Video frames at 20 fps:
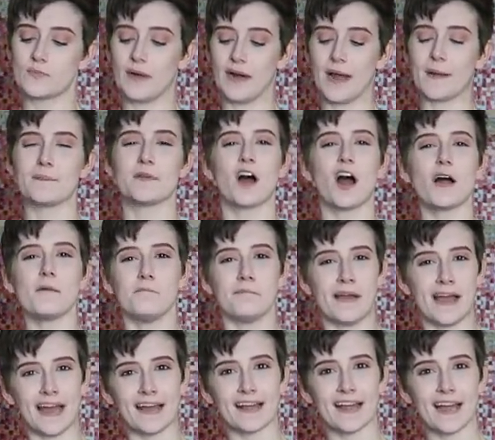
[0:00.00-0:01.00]
but I'm not
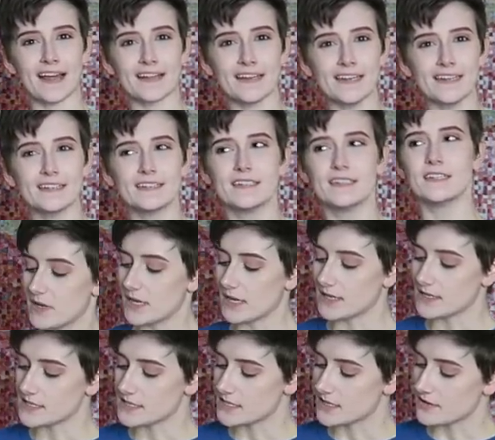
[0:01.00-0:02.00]
mad at it
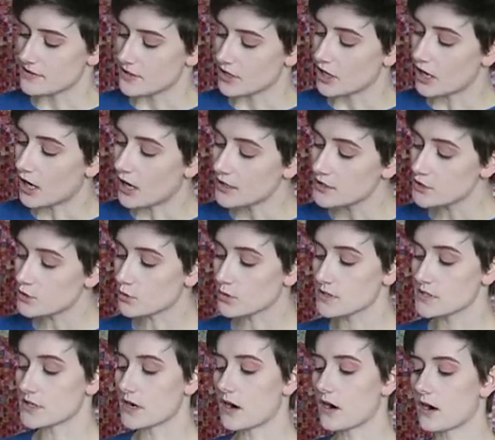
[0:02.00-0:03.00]
because the
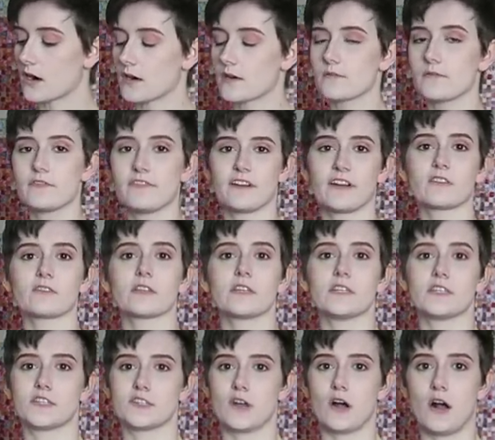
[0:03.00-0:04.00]
contours are
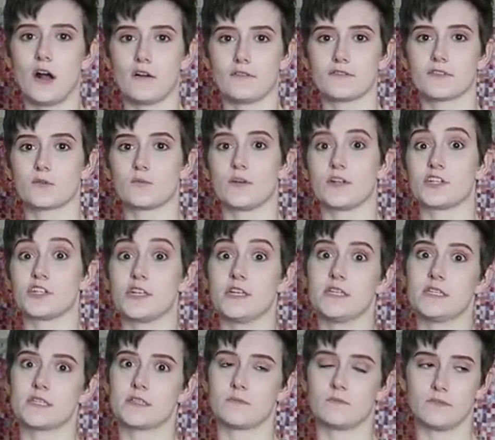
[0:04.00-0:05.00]
fairly soft, which
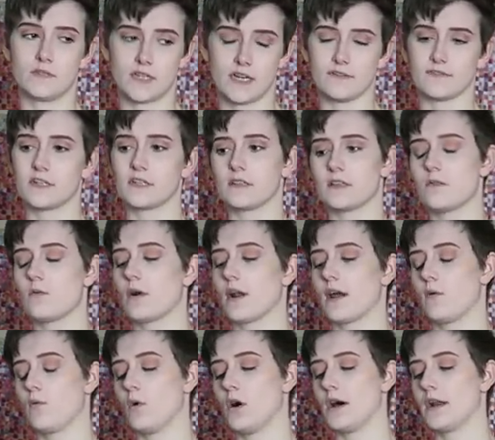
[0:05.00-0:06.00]
is definitely what
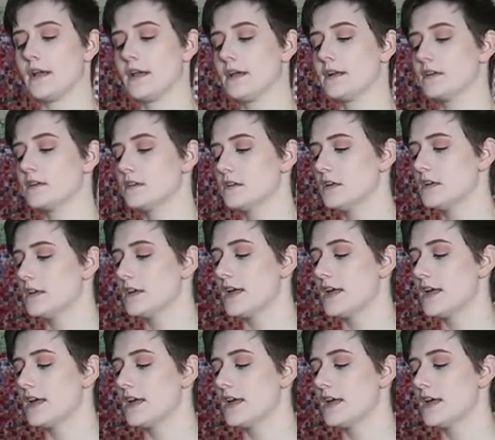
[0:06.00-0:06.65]
I wanted.